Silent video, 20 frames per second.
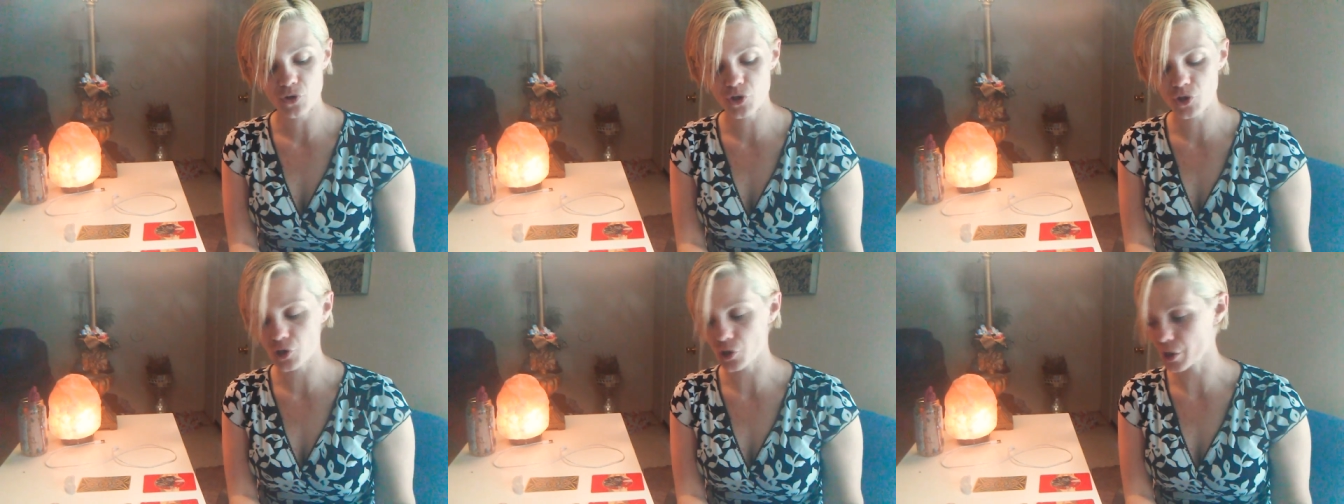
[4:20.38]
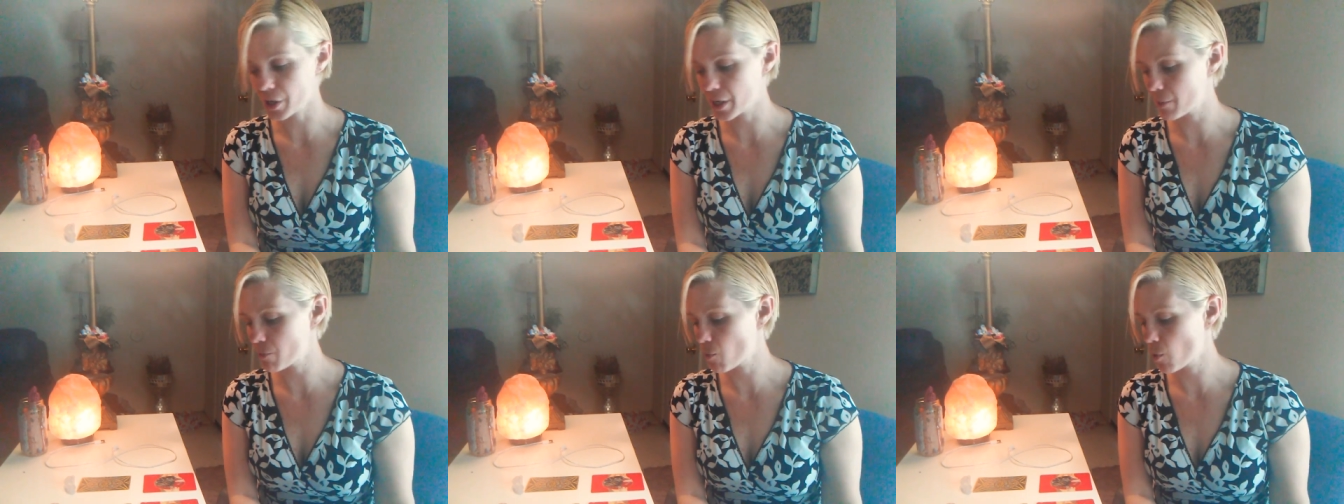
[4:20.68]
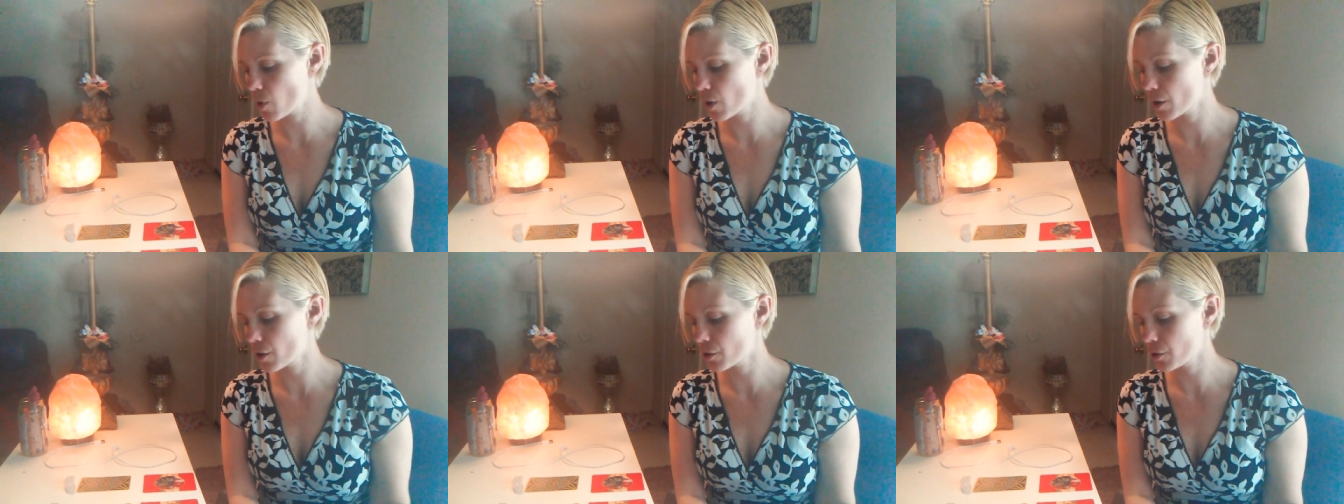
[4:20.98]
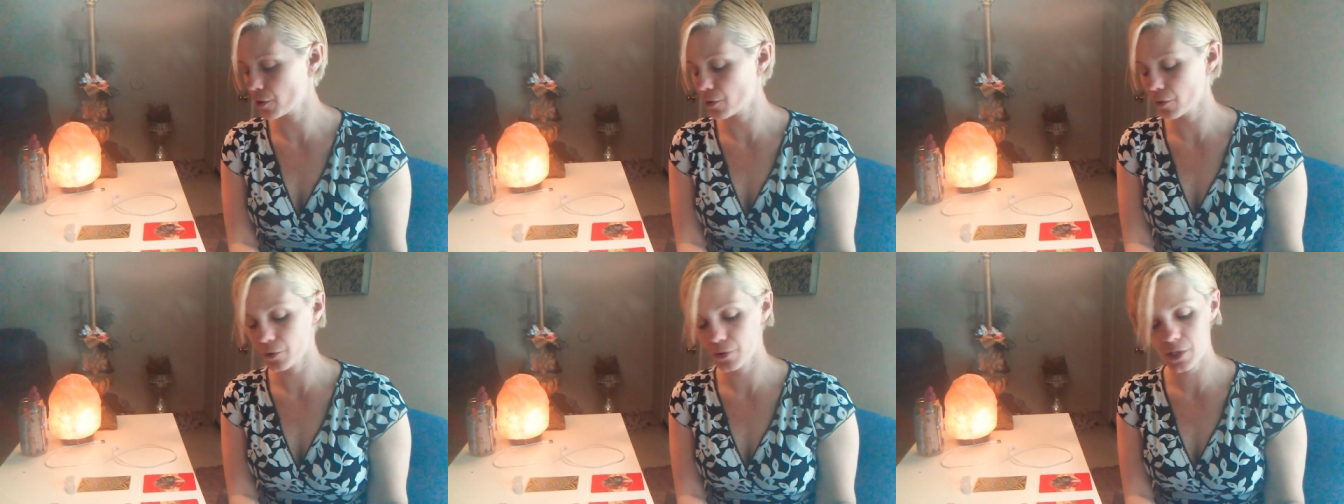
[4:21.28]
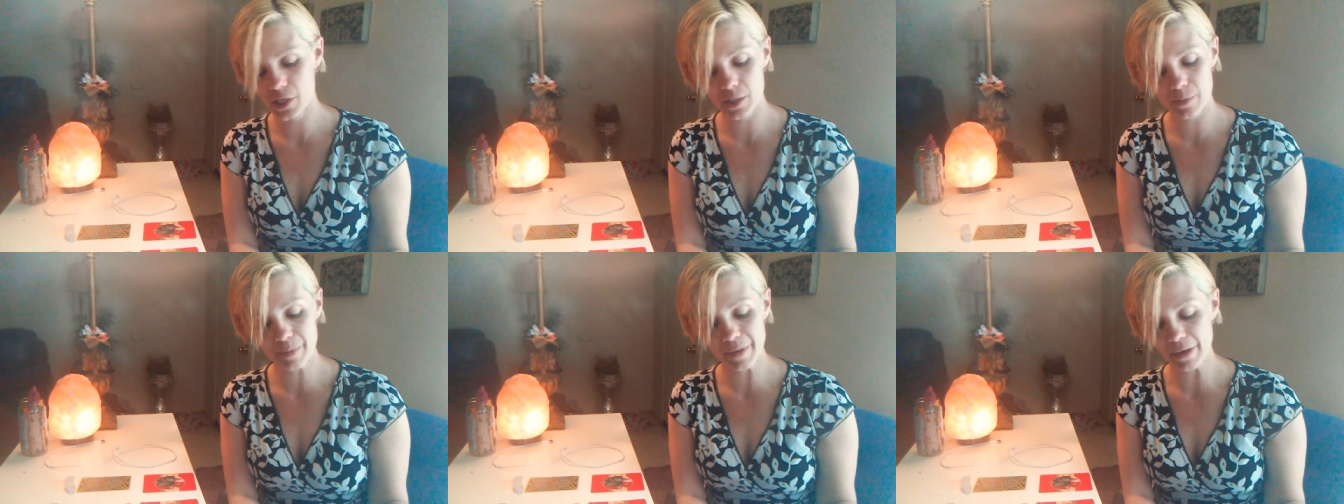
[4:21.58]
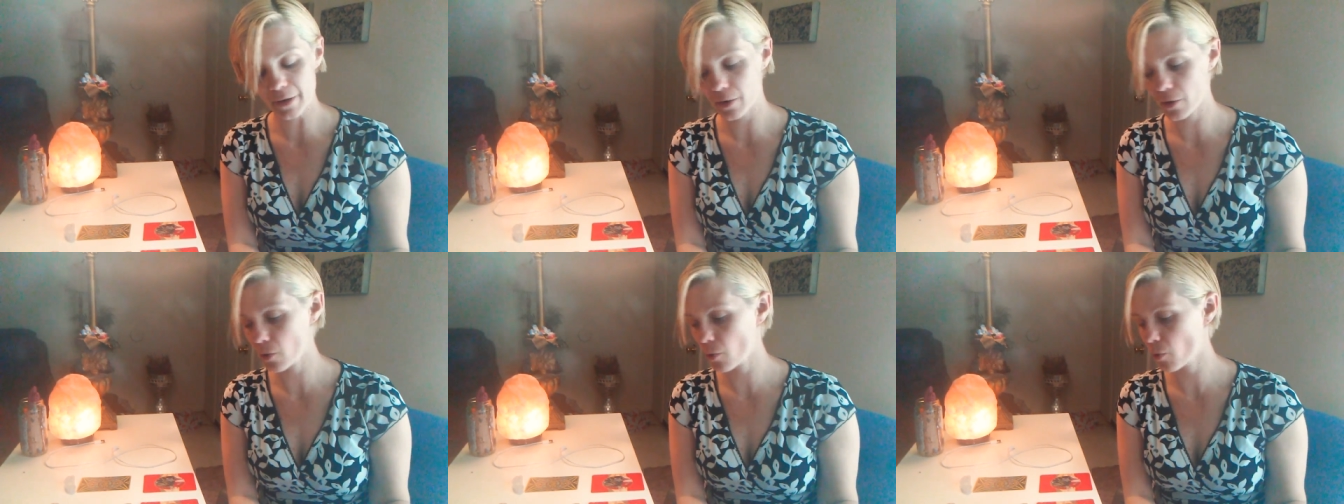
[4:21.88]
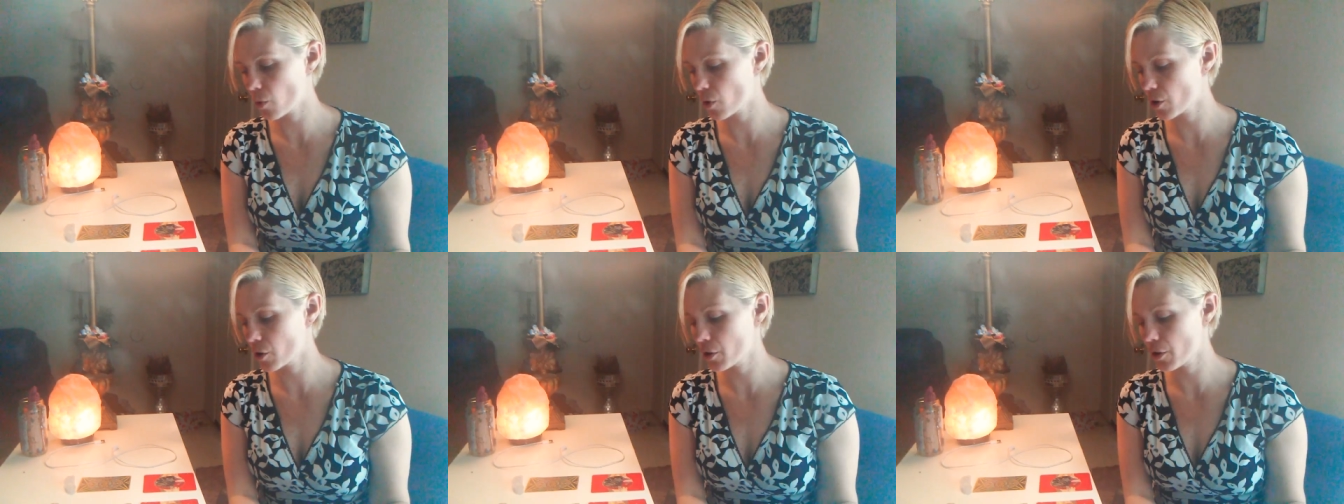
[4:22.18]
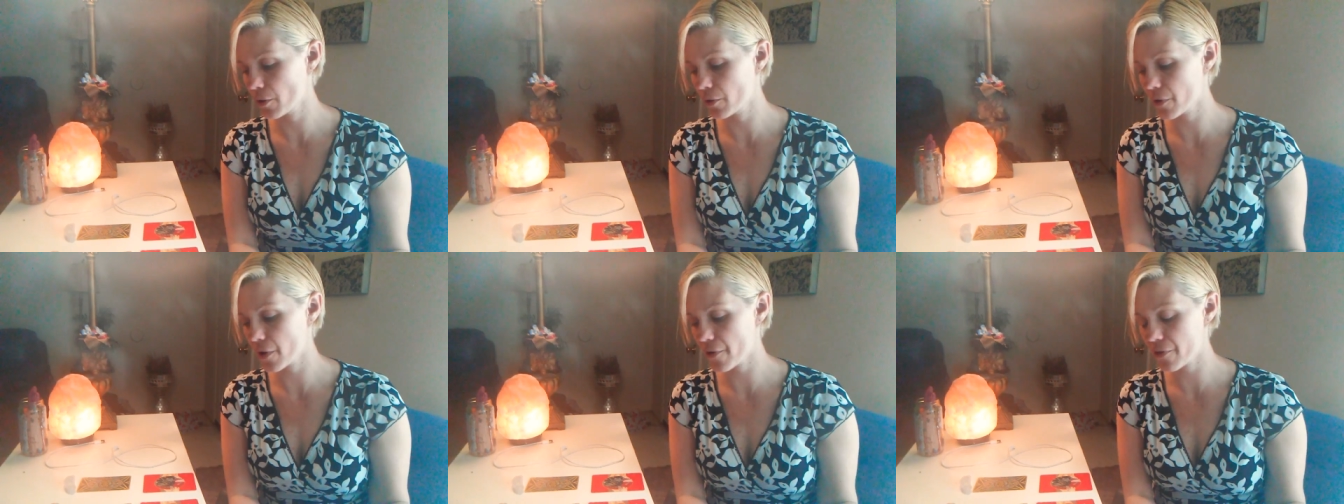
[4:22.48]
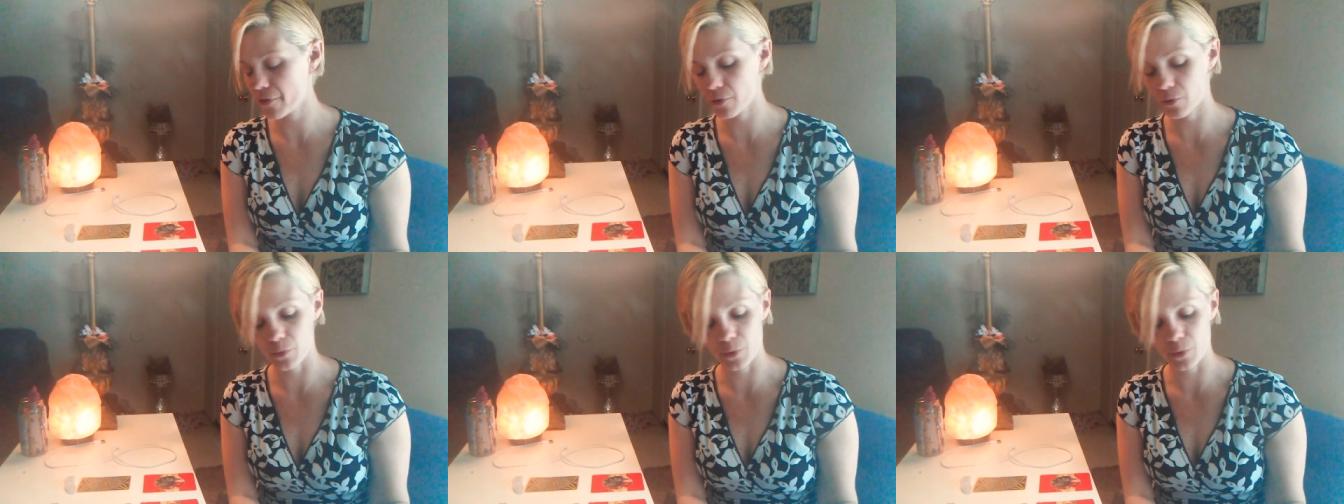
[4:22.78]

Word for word: dream world, spirit world, other